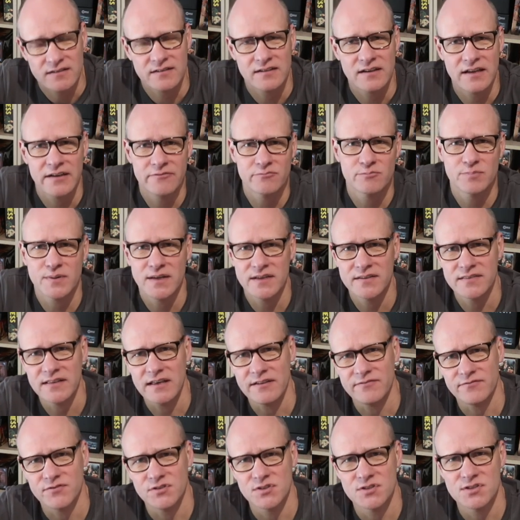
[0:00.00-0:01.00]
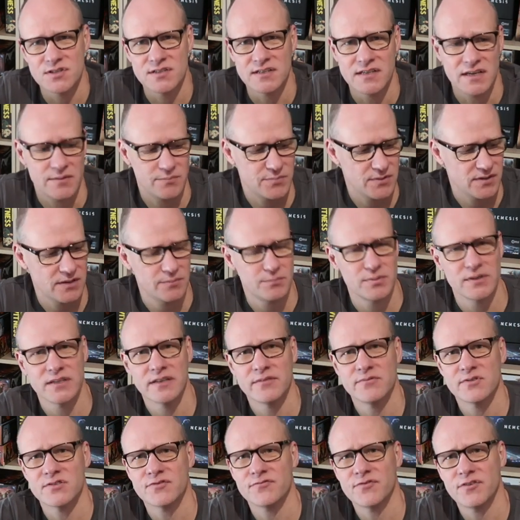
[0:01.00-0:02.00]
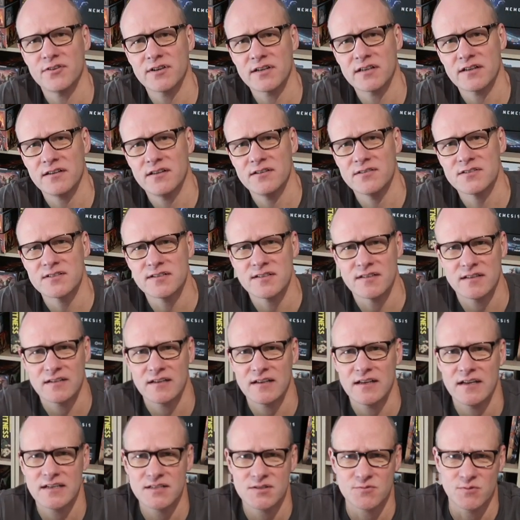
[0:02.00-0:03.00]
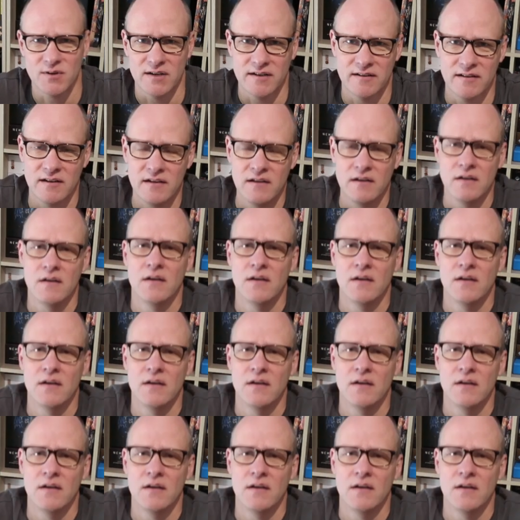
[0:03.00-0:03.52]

And I haven't played that version yet, but I believe it's very close to the last one.